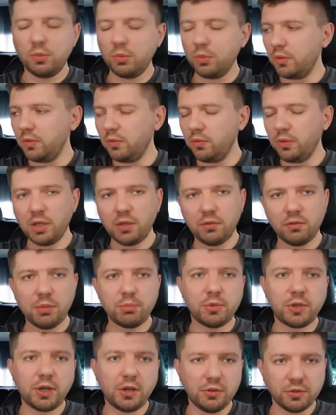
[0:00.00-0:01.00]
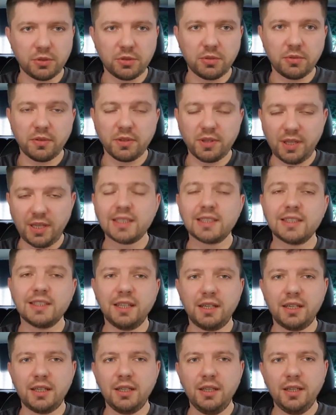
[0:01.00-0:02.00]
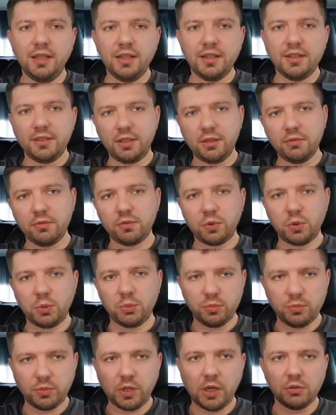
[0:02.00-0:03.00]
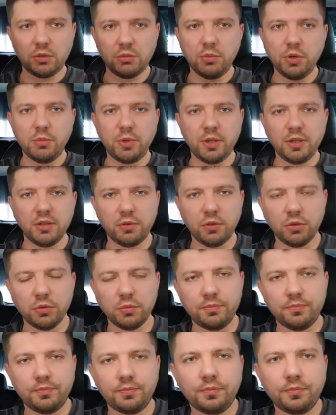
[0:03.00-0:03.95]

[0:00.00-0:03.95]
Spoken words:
via web browser or Tesla than from our mobile phone.